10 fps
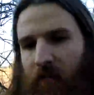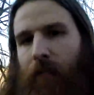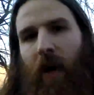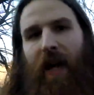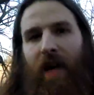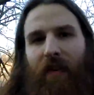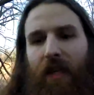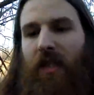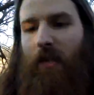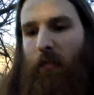might have a
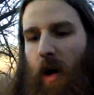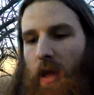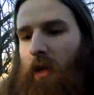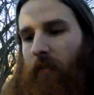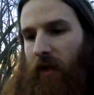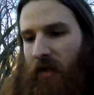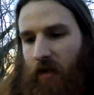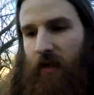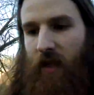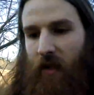smaller
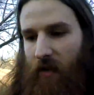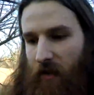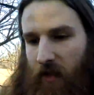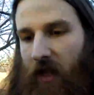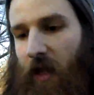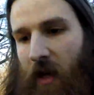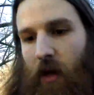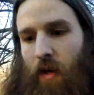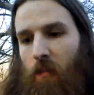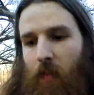muscle than others,
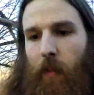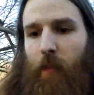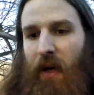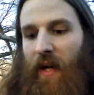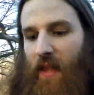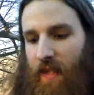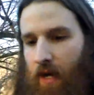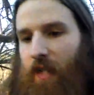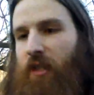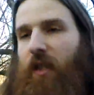but
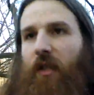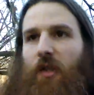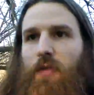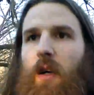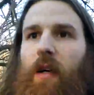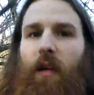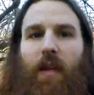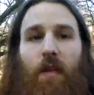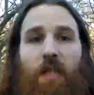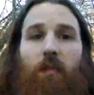they're actually stronger.
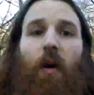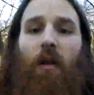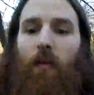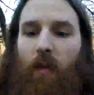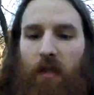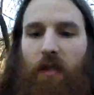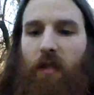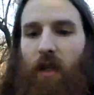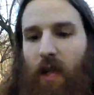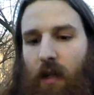Their smaller
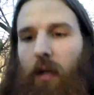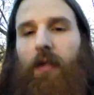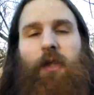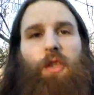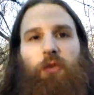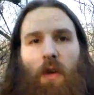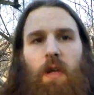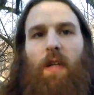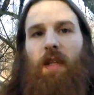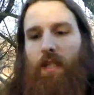muscle is
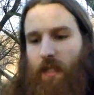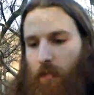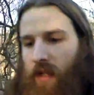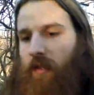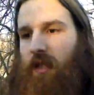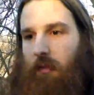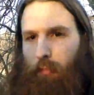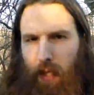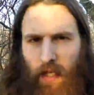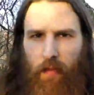stronger than someone else's
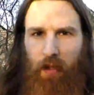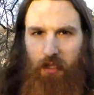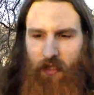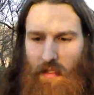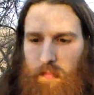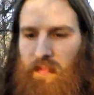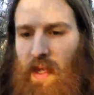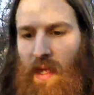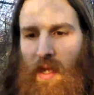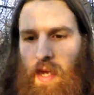bigger muscle.
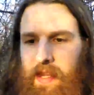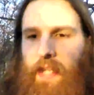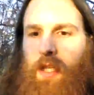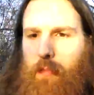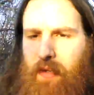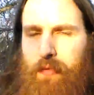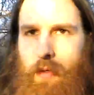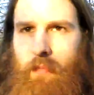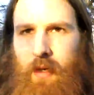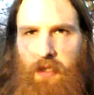And that could be for
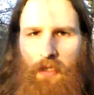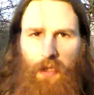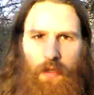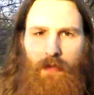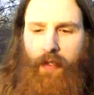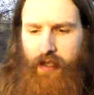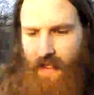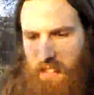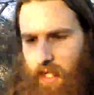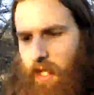a multitude of
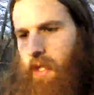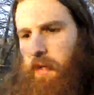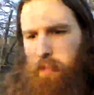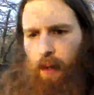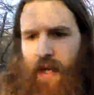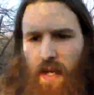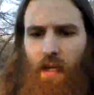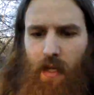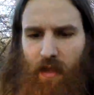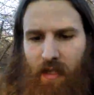reasons, but
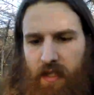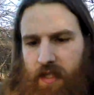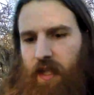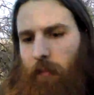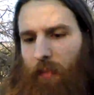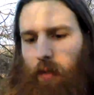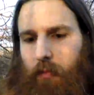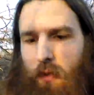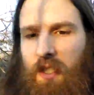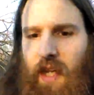in this example,
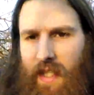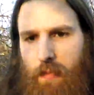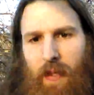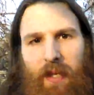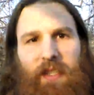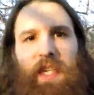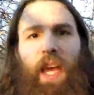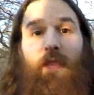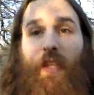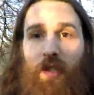we'll say it's because they
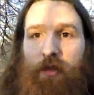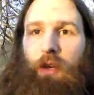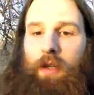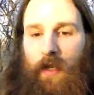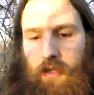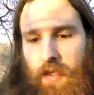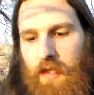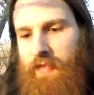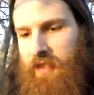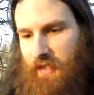have a stronger
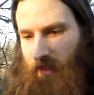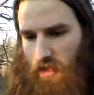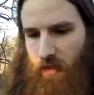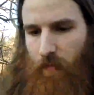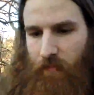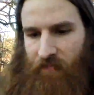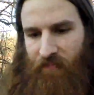nervous system.